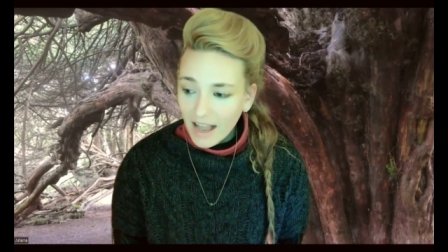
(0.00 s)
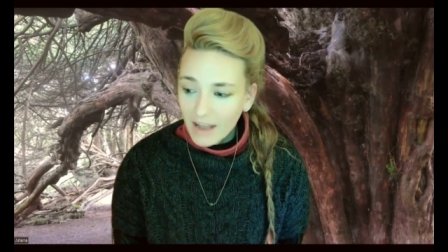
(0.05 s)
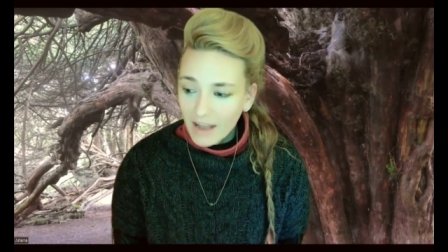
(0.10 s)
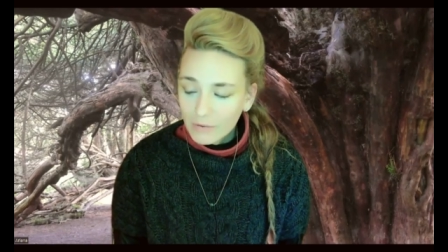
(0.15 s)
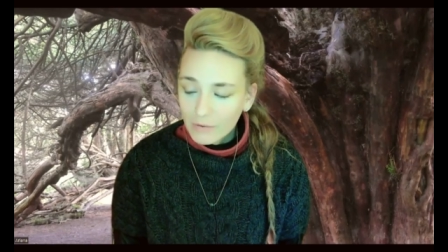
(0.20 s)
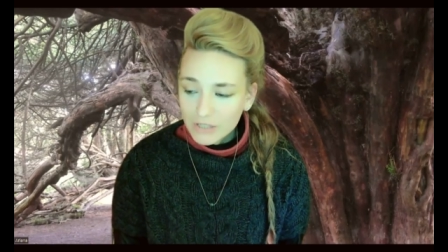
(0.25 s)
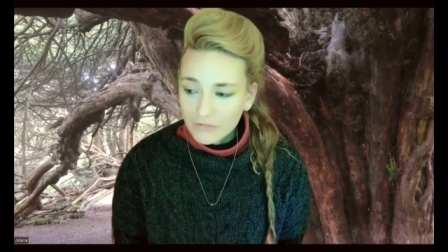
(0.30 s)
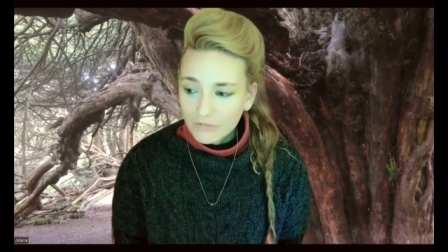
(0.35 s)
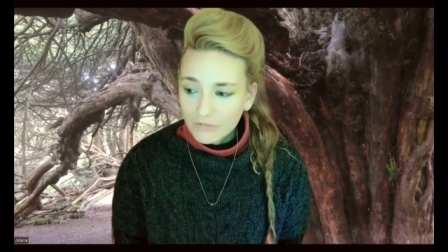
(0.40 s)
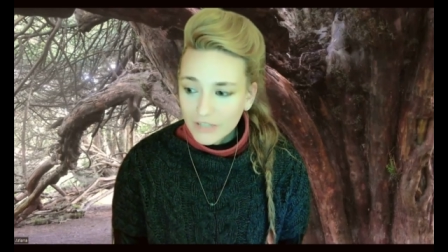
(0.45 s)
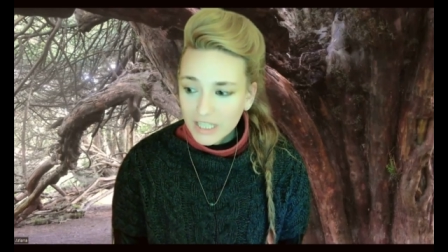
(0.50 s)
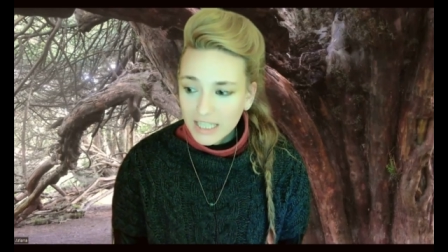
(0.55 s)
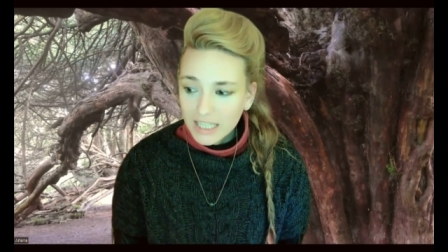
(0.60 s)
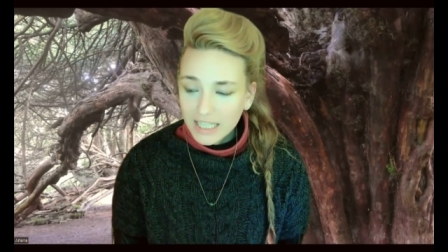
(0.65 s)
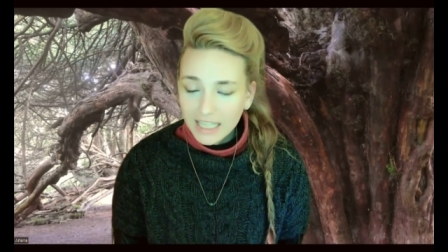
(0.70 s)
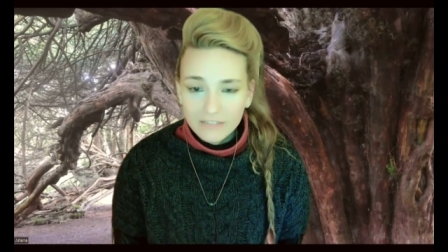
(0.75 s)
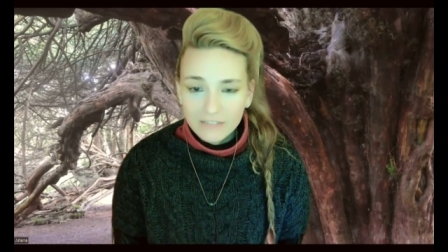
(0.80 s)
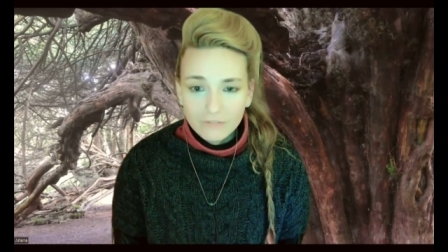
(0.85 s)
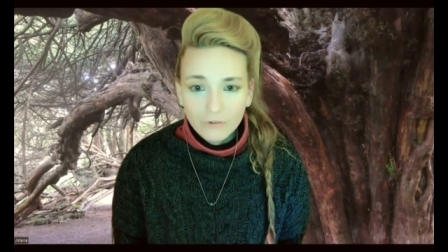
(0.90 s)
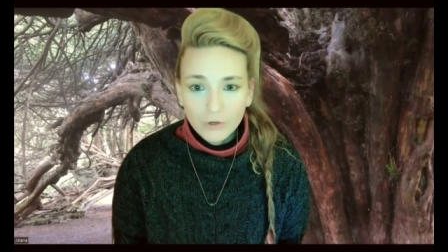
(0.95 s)
I was
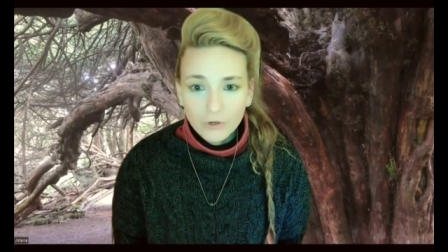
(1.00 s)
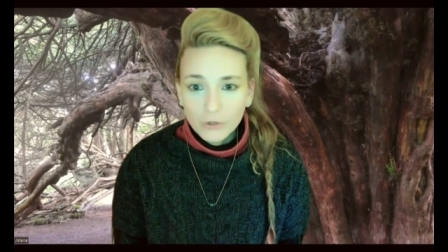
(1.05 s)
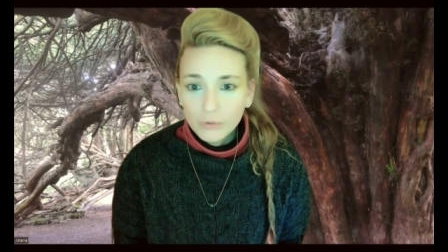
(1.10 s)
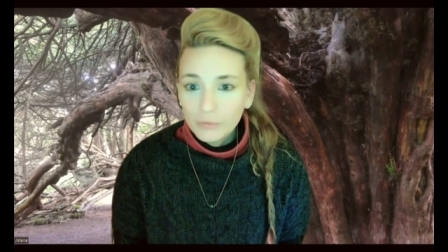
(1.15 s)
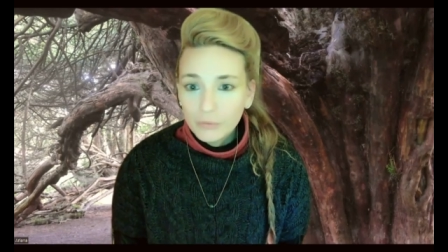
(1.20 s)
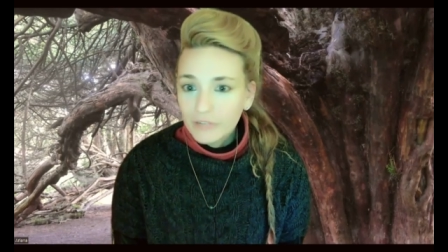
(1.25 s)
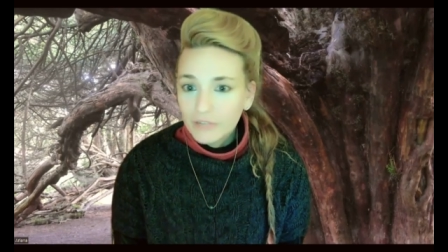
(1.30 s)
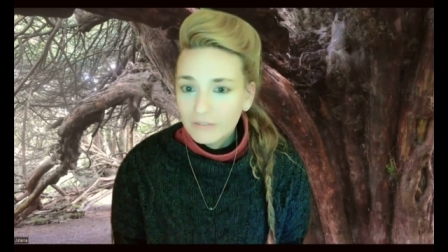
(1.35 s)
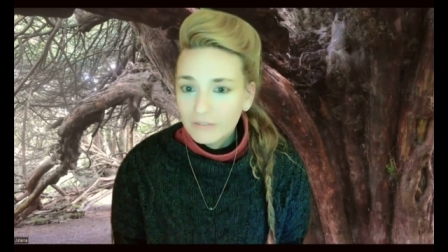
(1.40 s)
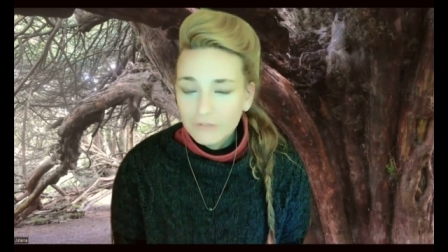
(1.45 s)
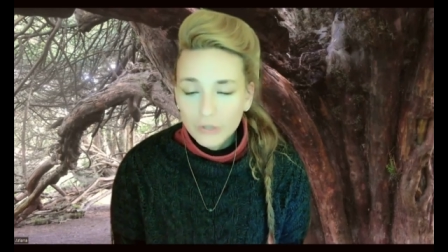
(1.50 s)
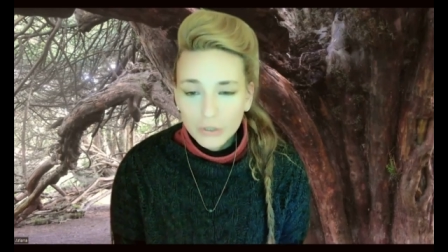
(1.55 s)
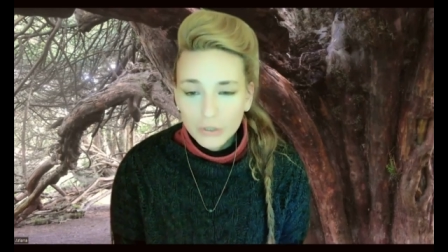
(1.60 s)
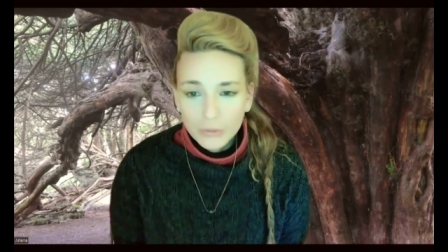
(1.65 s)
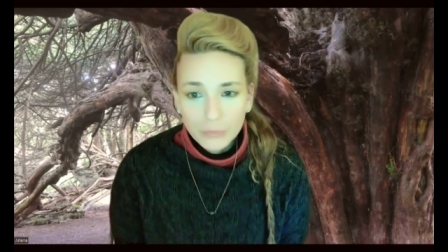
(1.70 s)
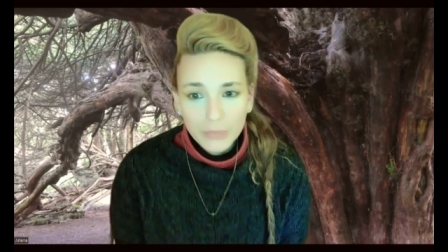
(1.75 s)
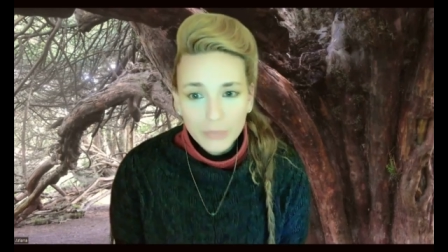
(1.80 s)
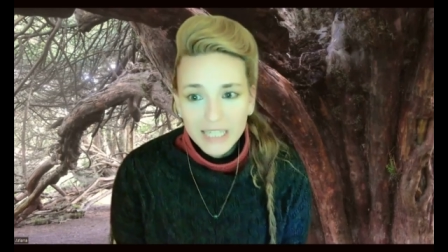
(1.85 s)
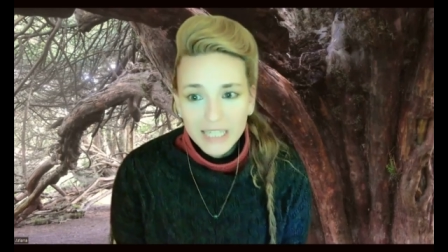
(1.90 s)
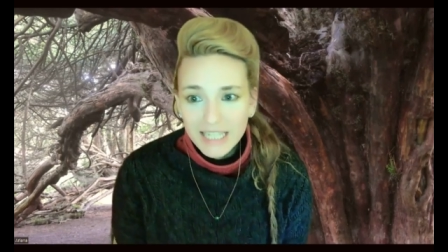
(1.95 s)
feeling
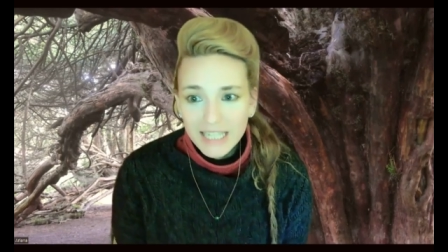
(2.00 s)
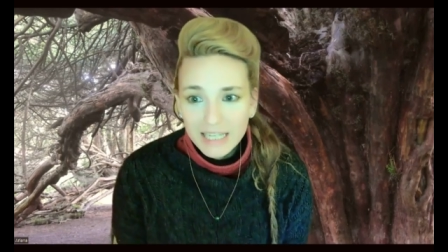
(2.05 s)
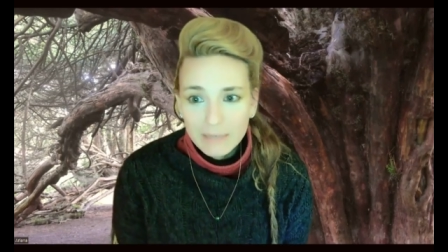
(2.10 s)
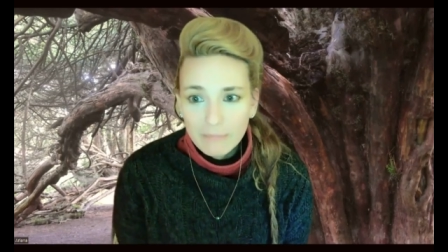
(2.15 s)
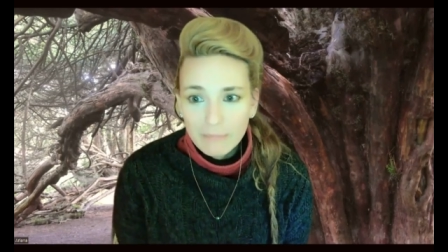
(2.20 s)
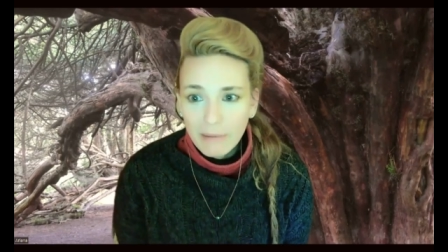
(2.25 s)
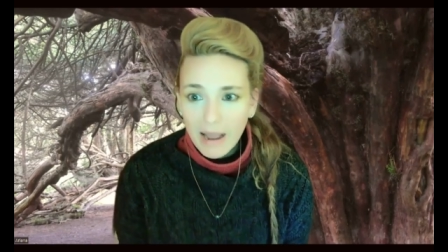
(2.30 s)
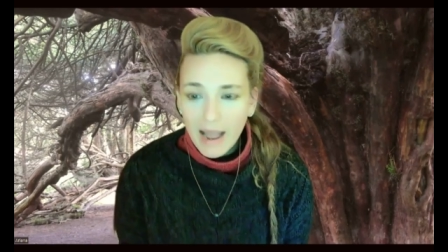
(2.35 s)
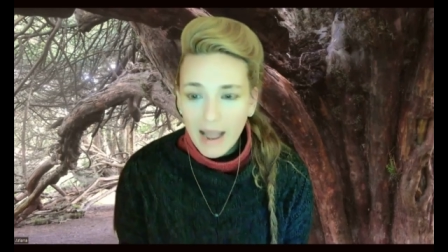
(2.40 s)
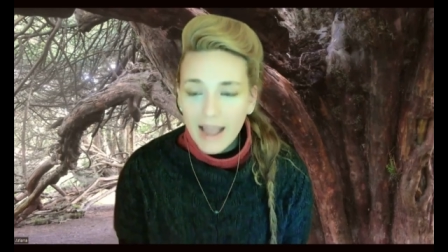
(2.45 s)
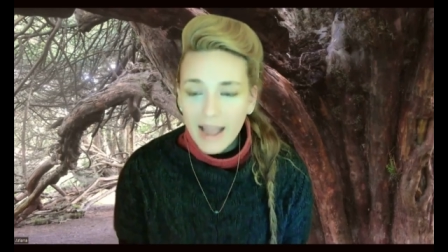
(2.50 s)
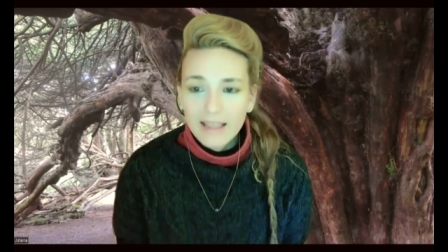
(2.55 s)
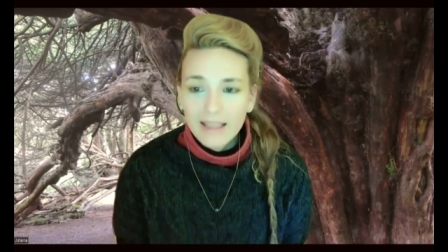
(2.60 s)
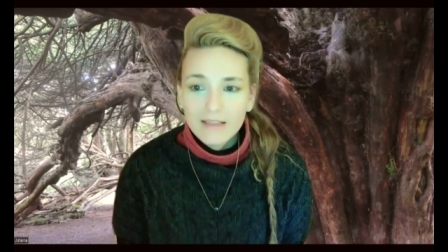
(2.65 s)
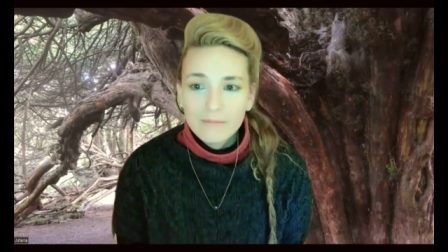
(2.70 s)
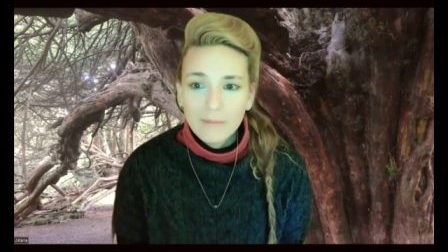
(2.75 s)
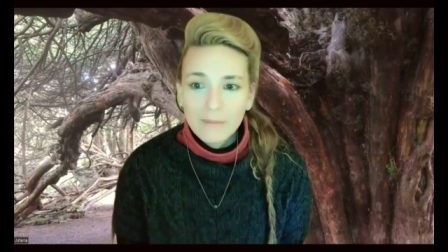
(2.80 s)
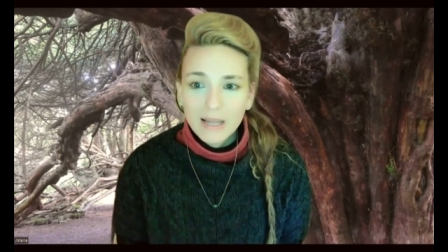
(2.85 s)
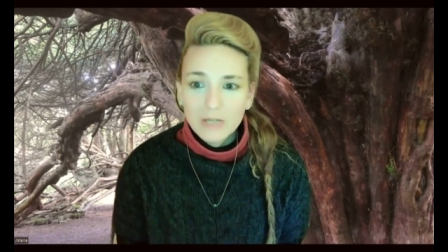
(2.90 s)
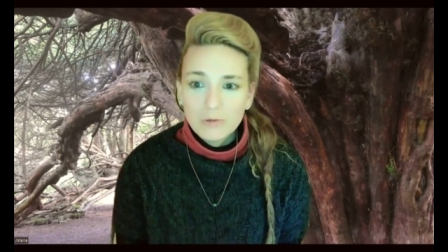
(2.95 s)
invigorated
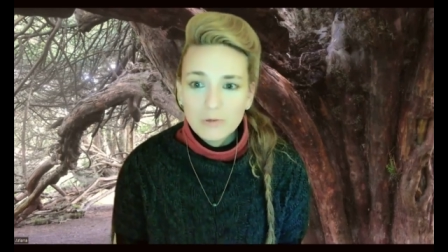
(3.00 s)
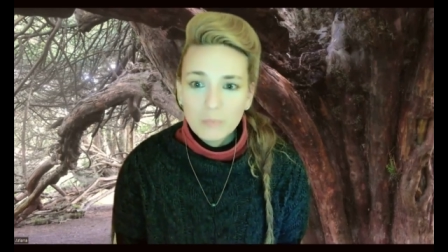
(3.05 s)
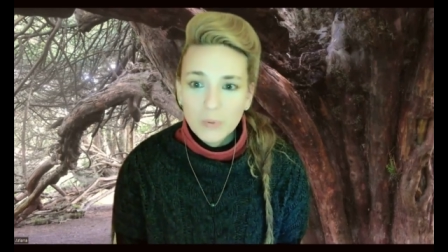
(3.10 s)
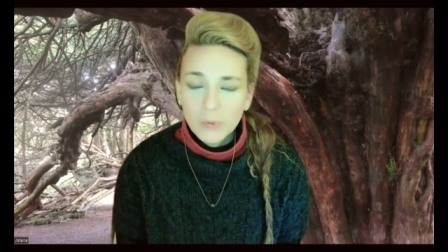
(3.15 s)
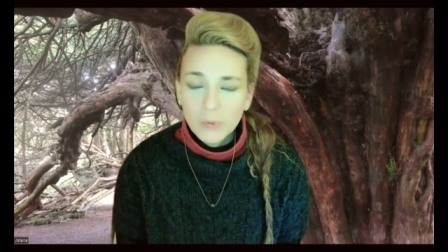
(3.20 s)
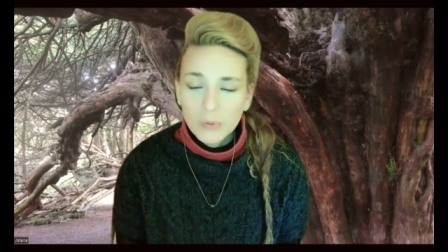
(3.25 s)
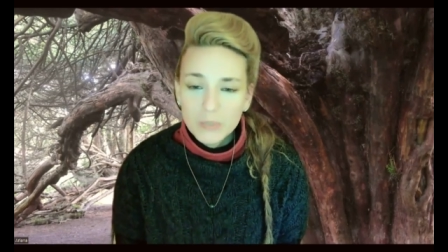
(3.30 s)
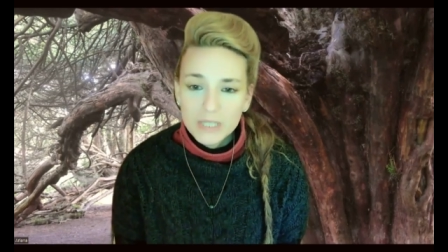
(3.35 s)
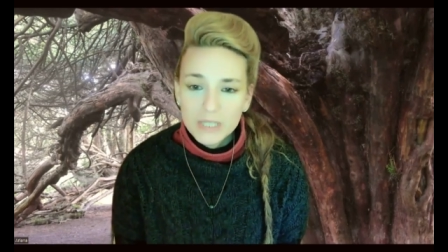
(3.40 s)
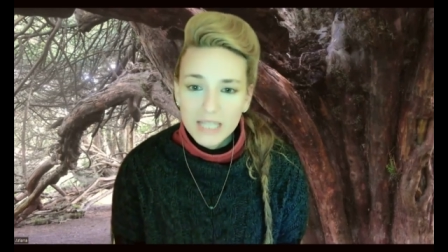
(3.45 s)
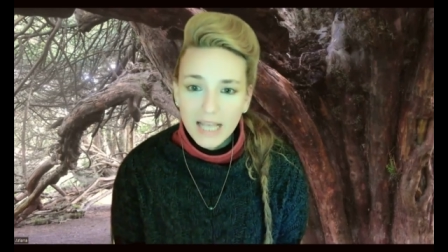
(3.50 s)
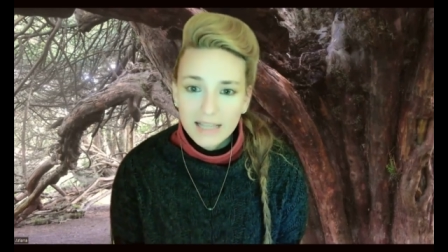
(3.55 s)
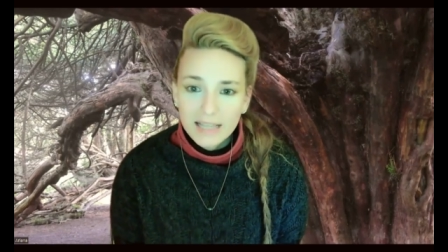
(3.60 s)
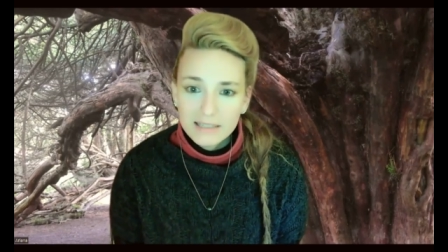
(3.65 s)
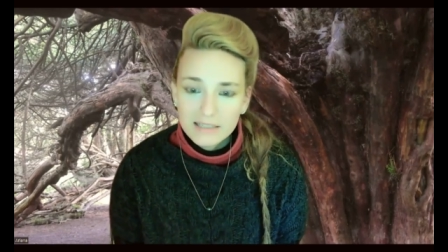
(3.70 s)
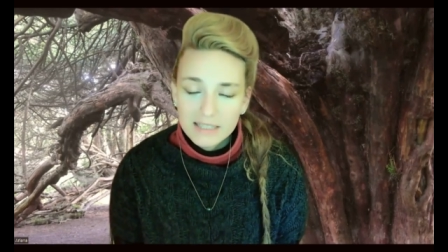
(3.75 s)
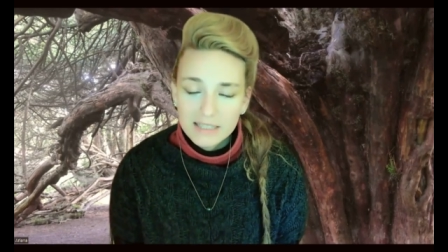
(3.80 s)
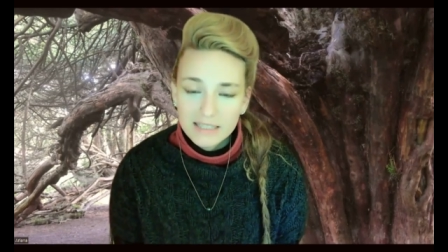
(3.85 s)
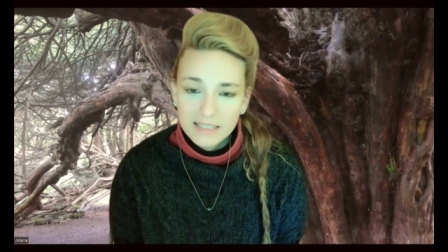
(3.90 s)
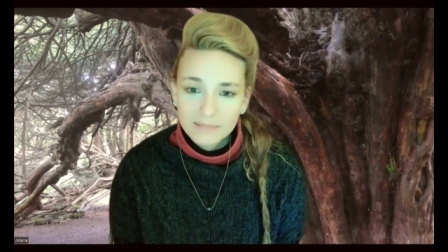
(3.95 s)
by the
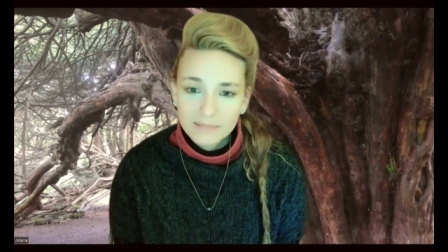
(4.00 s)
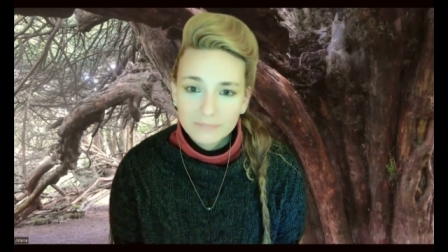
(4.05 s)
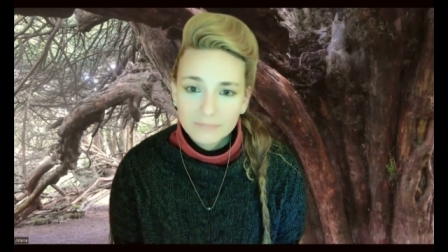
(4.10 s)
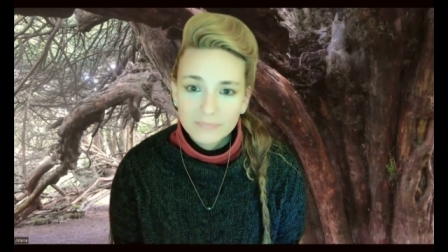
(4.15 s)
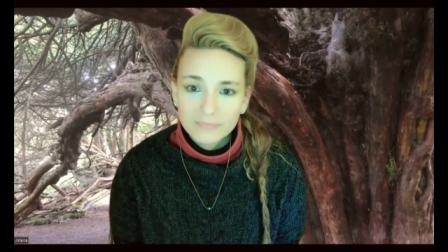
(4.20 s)
process,